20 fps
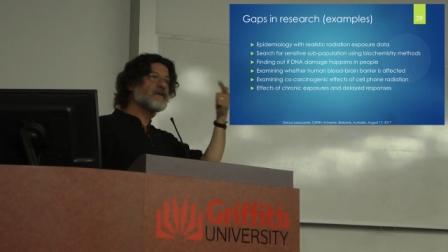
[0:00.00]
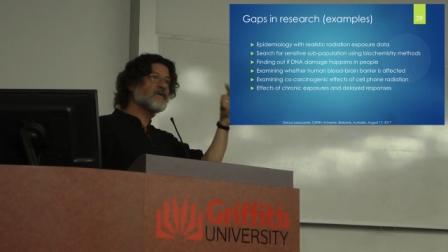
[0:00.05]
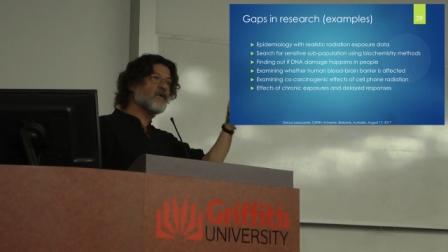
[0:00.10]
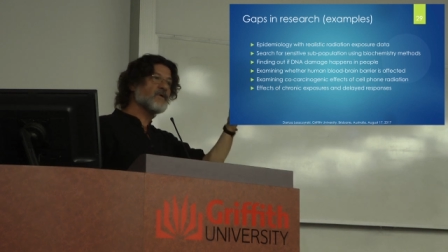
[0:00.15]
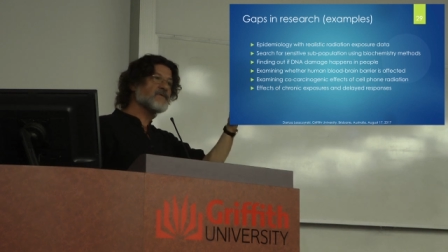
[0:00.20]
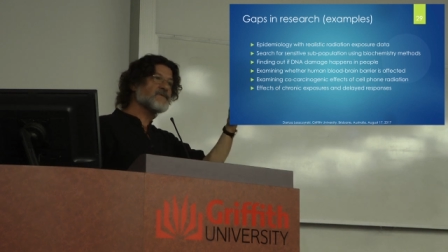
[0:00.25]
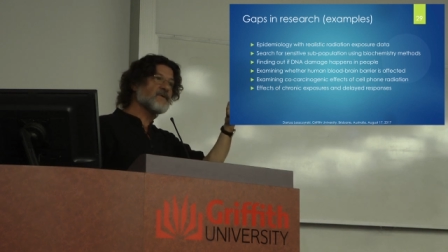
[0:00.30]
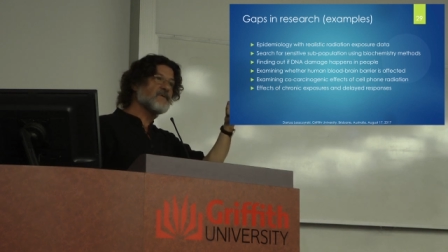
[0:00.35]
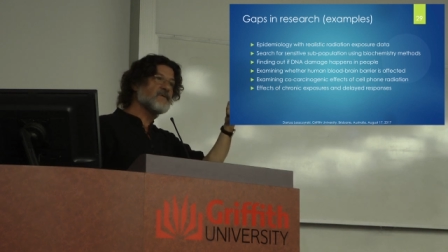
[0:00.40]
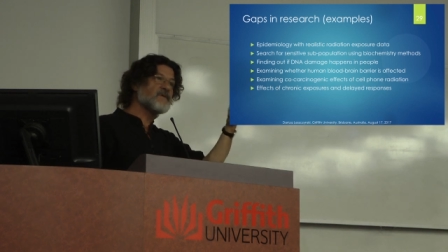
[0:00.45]

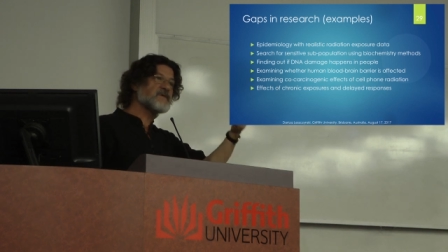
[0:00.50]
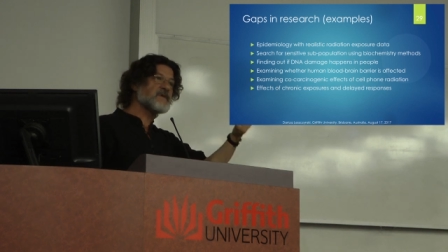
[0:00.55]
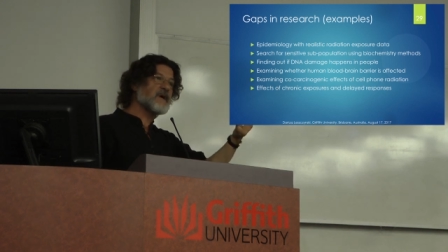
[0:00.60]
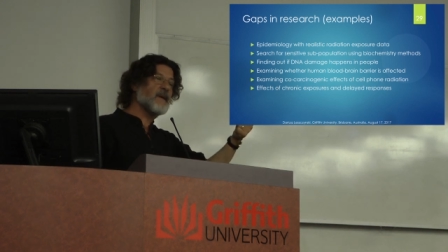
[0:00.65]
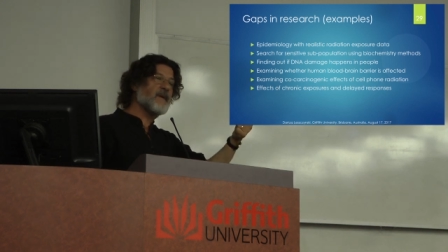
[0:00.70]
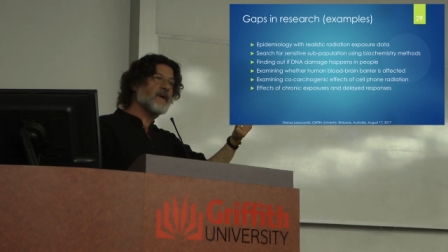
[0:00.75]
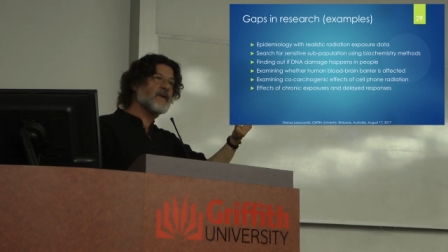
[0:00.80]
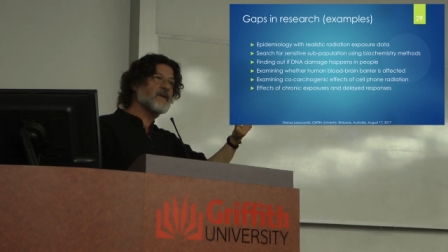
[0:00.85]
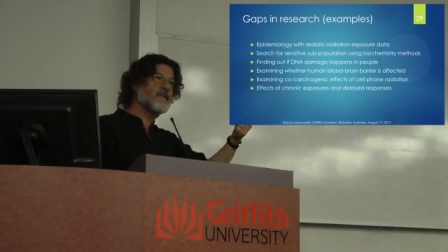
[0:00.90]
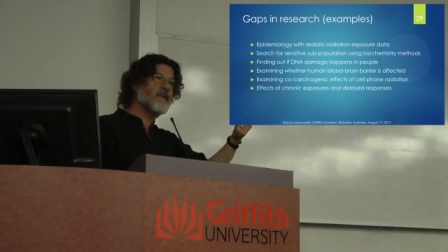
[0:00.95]
and also
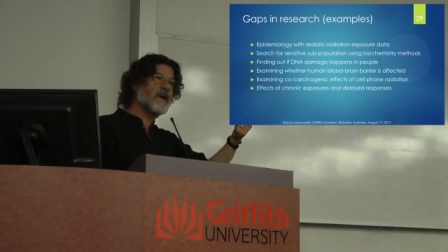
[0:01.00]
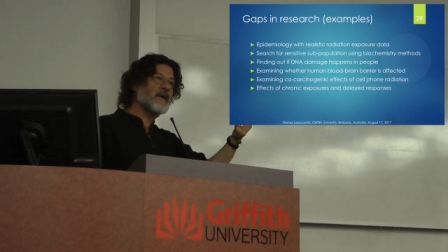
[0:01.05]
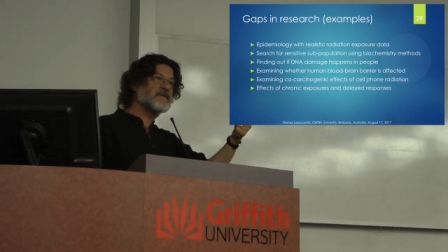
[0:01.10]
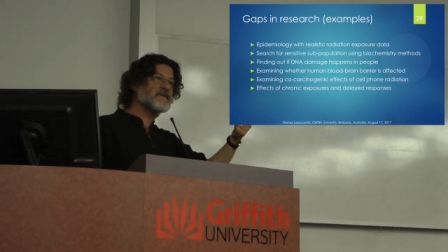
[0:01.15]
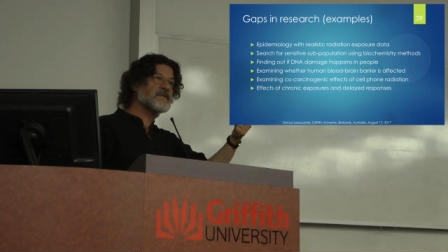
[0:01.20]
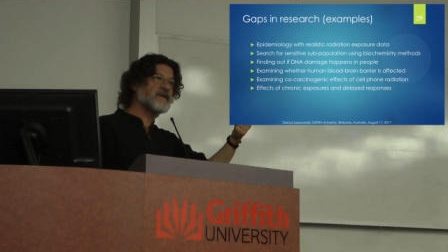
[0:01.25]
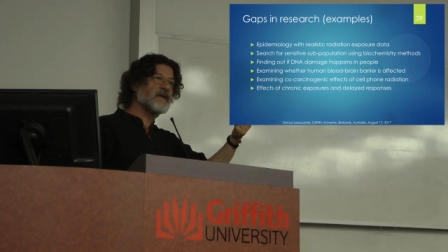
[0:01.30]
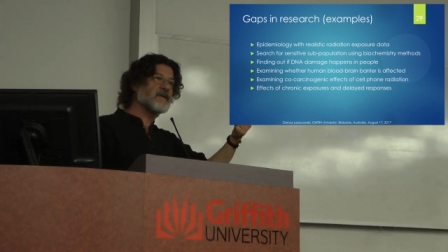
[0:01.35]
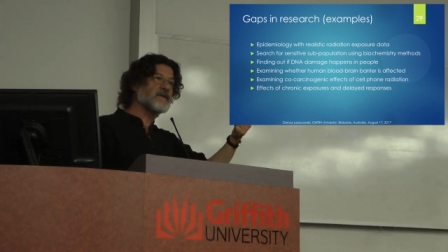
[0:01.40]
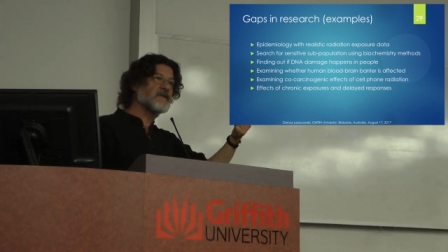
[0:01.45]
in some
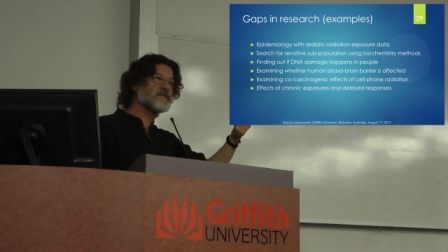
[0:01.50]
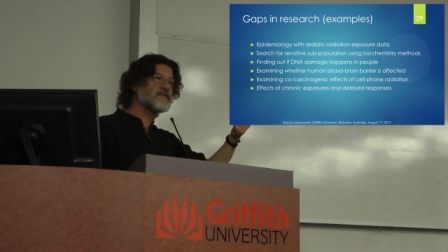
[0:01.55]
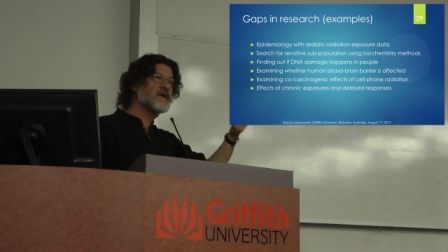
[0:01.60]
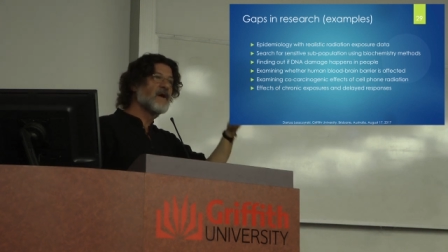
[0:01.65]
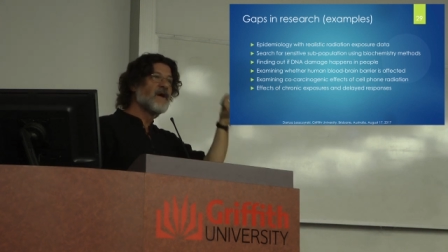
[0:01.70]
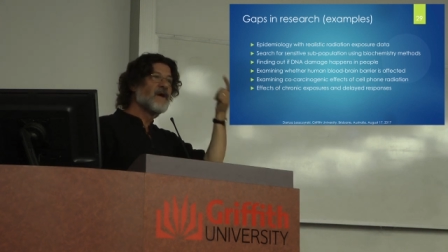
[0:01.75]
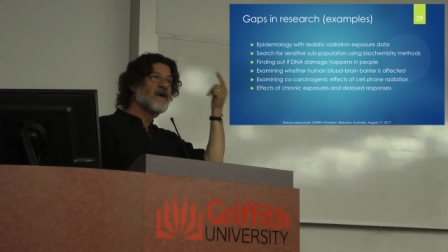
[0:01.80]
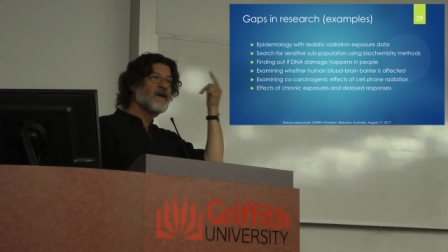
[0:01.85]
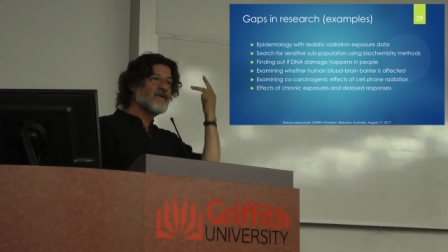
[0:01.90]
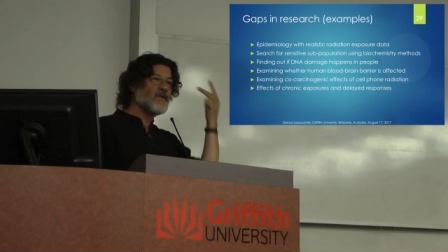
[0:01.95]
animal
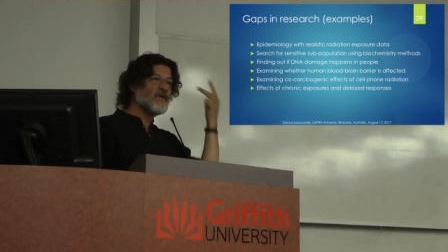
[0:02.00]
studies.